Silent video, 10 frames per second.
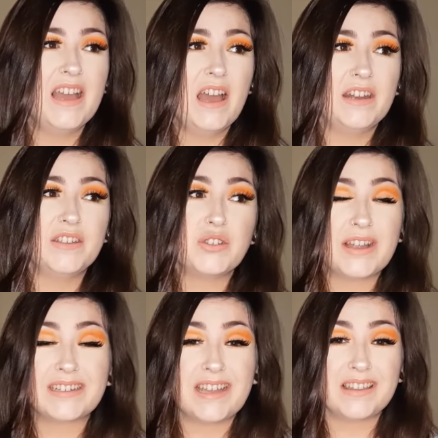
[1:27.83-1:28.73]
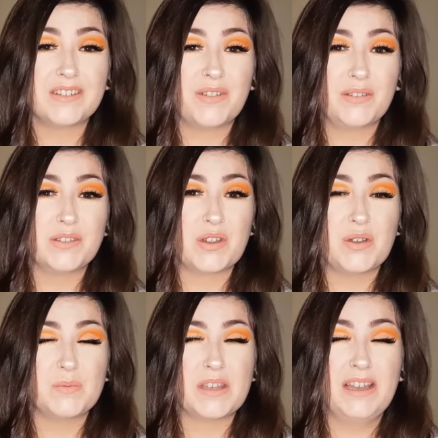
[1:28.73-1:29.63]
and I dragged Nathan around the
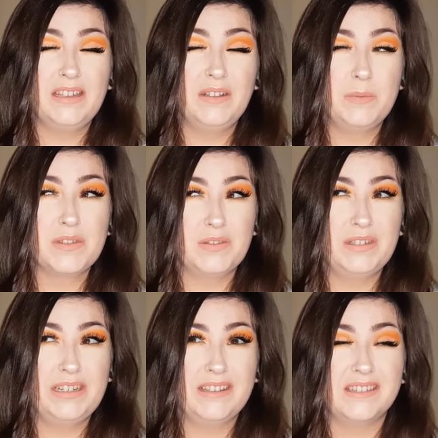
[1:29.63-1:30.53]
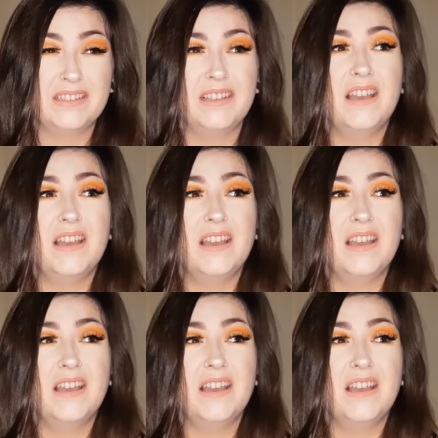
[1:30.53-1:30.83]
shops, and I'm sorry Nathan,